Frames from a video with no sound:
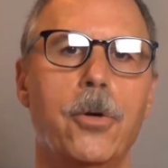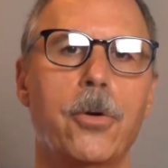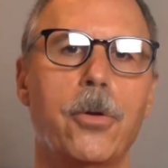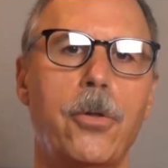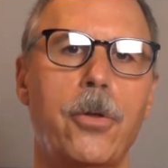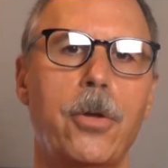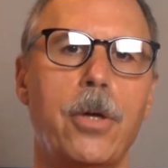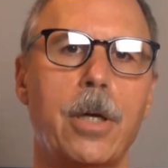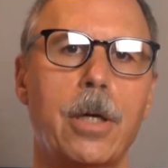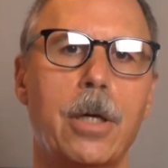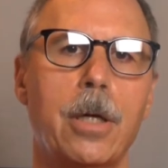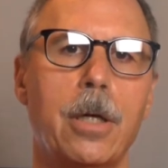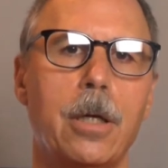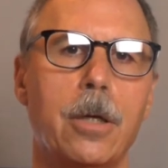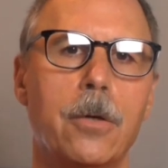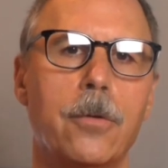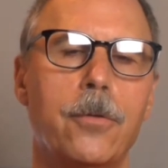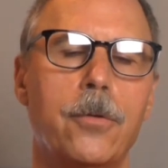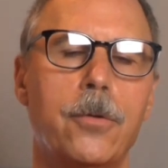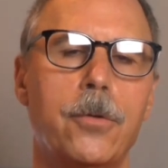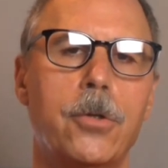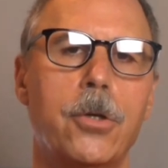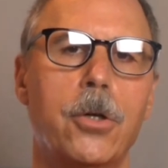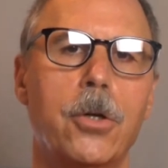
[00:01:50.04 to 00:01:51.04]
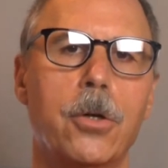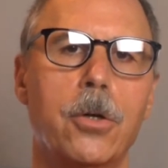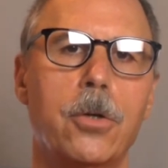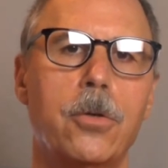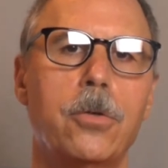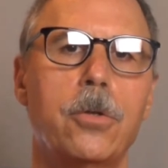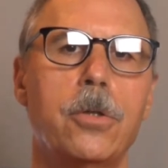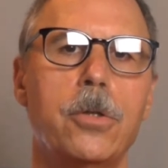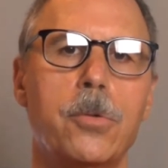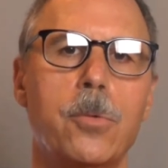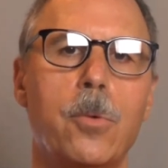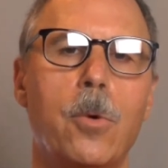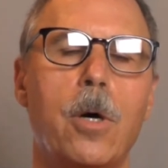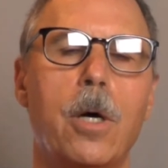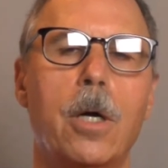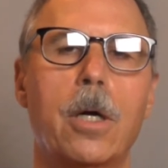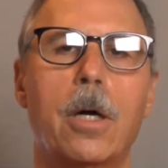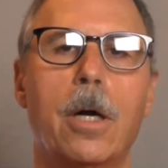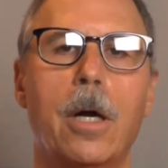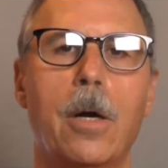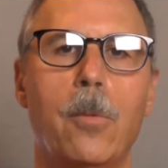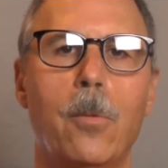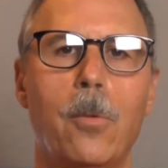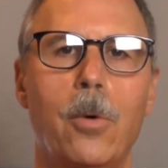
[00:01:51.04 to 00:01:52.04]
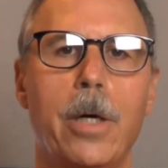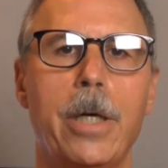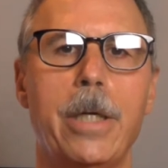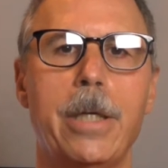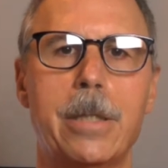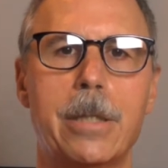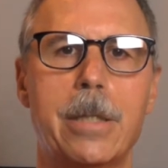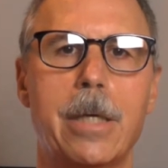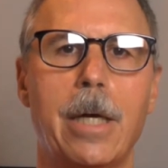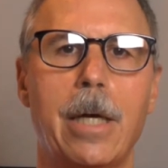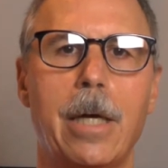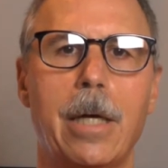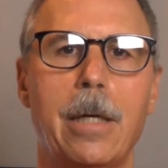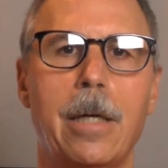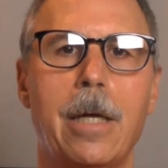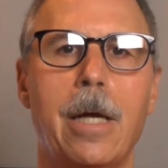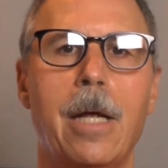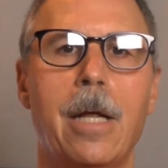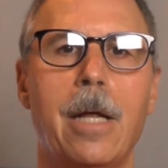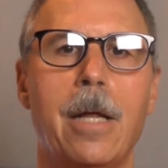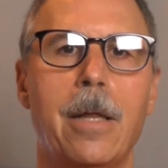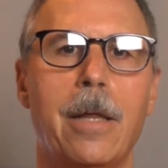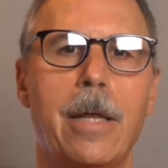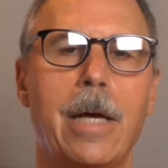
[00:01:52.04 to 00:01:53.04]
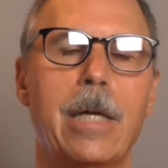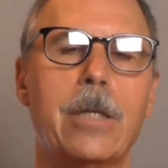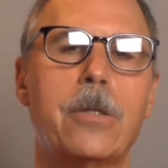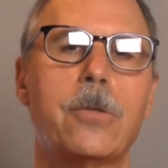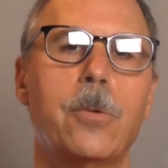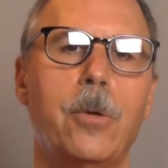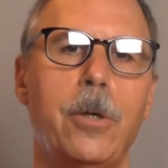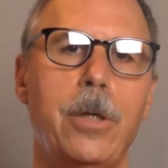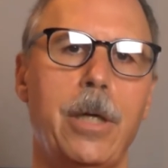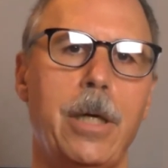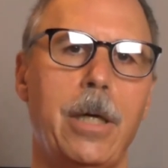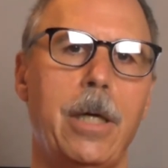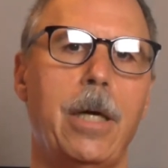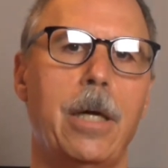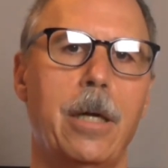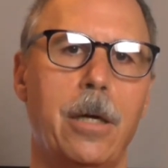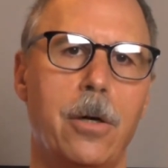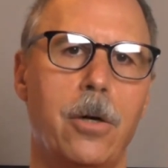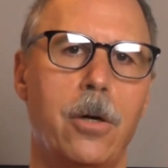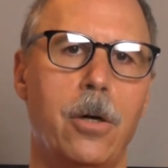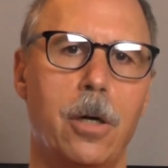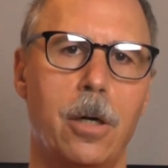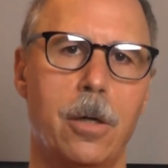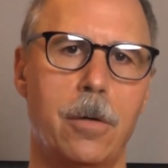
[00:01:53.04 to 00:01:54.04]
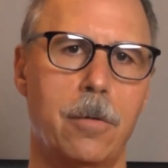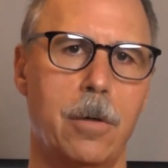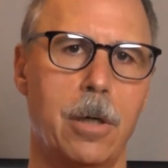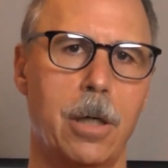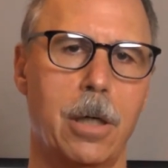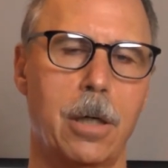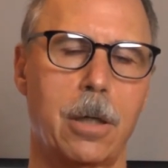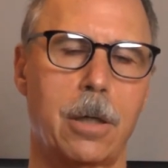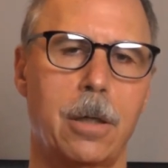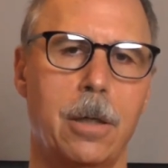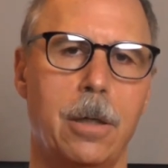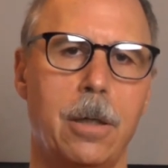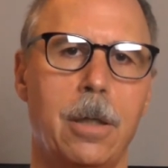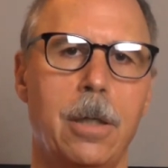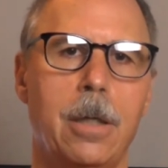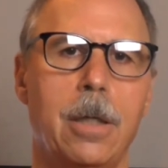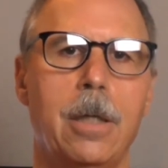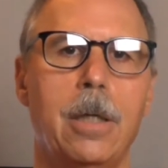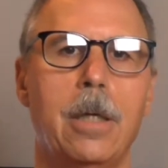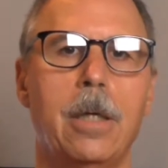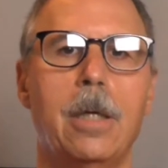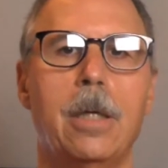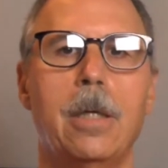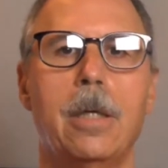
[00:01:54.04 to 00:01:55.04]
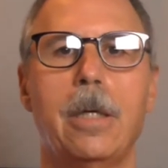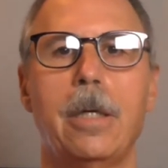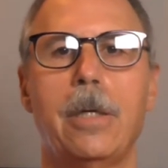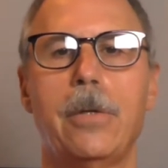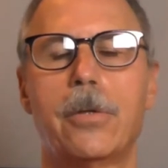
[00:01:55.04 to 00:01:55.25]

thinking of turquoise water and white sand, that's what you get at Hard Rock. In